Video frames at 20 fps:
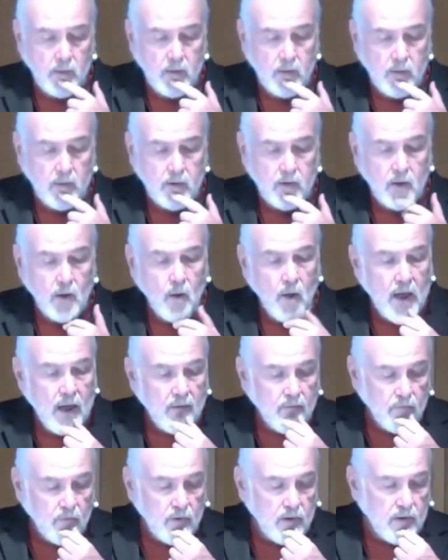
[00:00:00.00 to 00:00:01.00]
You know,
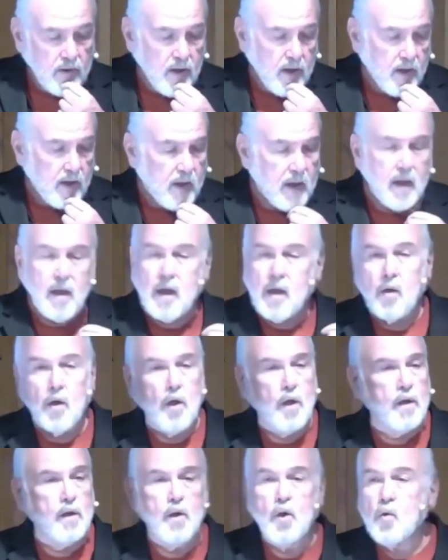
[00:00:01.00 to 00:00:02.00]

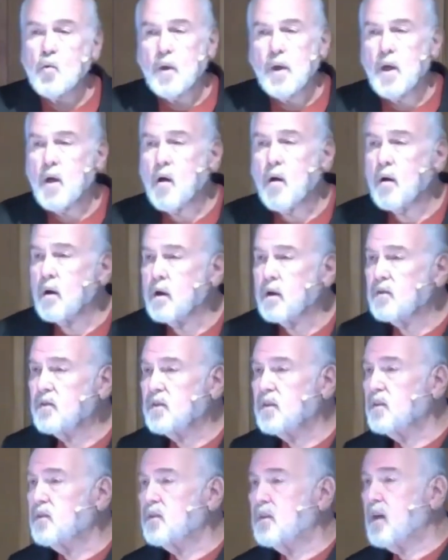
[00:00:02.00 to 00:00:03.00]
and who we are is
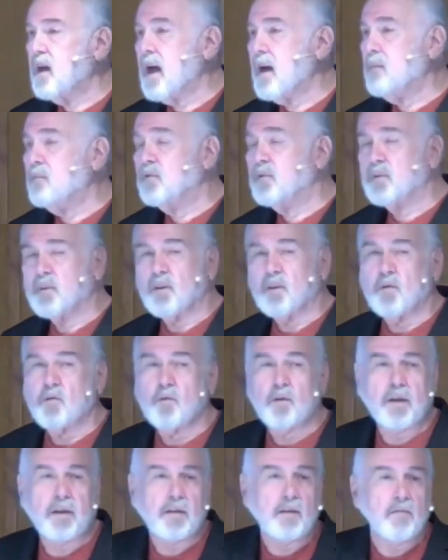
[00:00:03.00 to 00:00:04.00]
this absolute
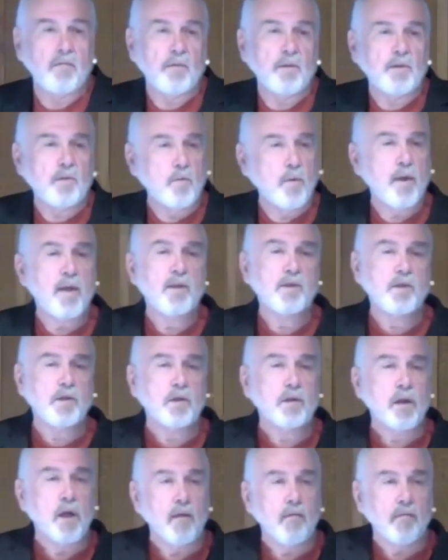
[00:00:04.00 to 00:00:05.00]

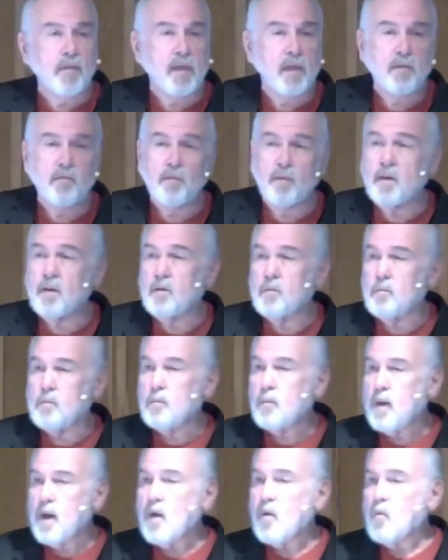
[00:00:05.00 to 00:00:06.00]
individuation of the infinite
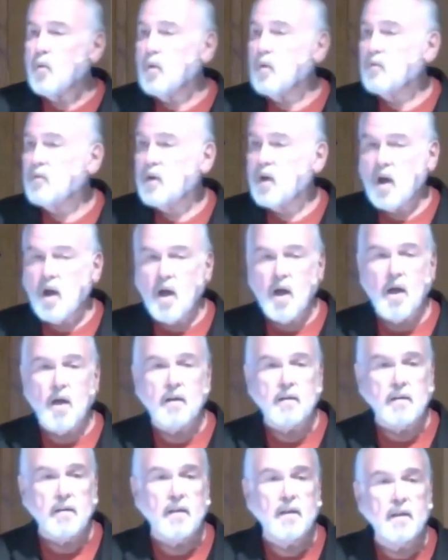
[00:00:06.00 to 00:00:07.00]
power of God
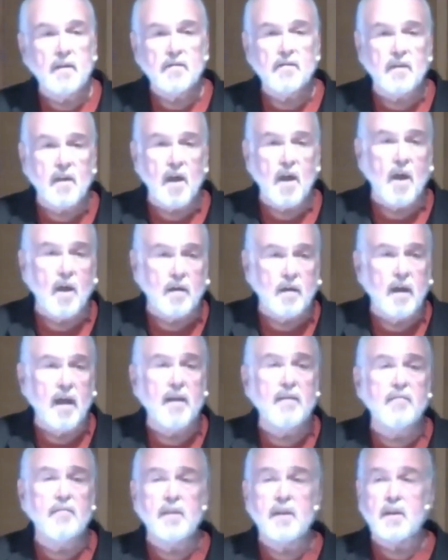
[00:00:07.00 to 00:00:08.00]
that is God,
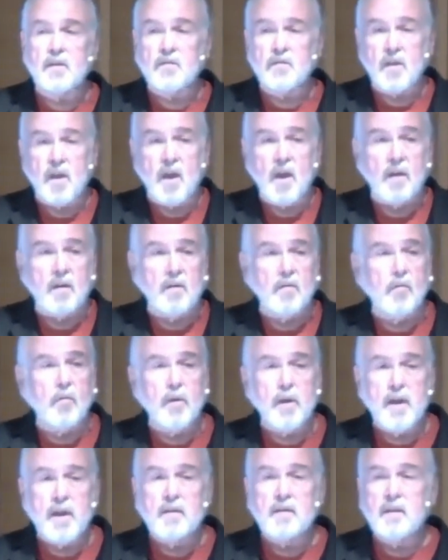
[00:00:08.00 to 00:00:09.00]
life that is God,
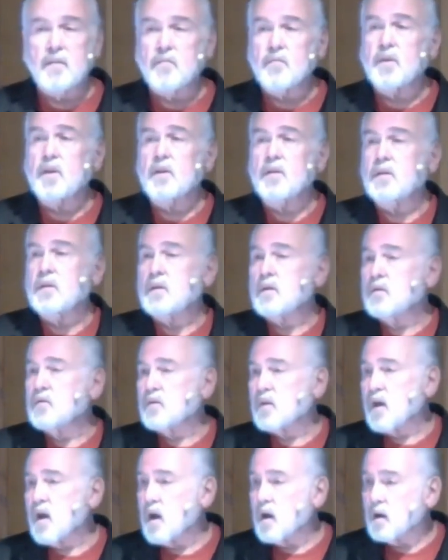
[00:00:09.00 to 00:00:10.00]
creativity that is
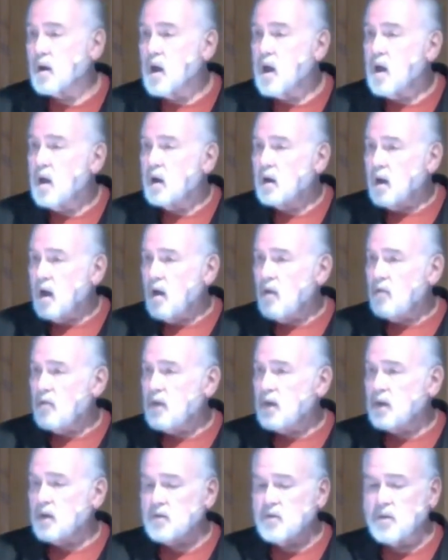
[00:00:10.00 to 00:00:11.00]
God, love
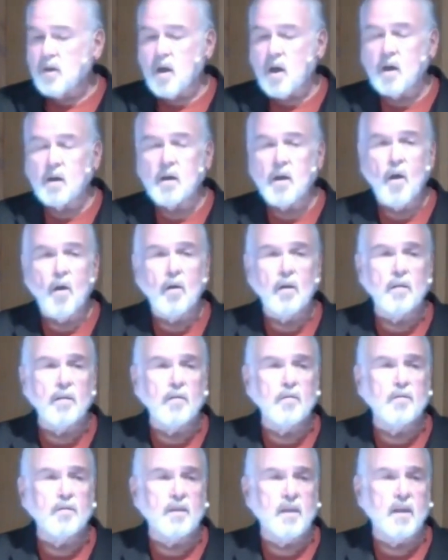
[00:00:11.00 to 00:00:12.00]
that is God, all of
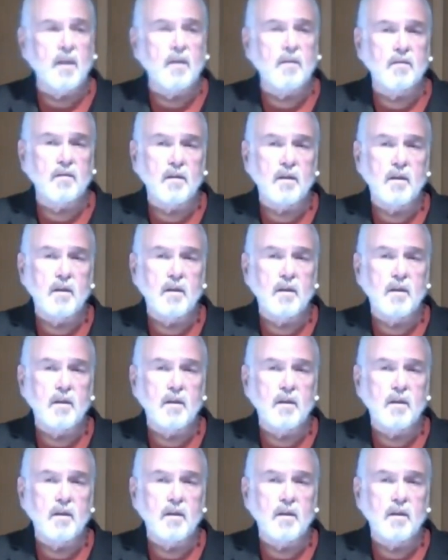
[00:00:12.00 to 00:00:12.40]
those things.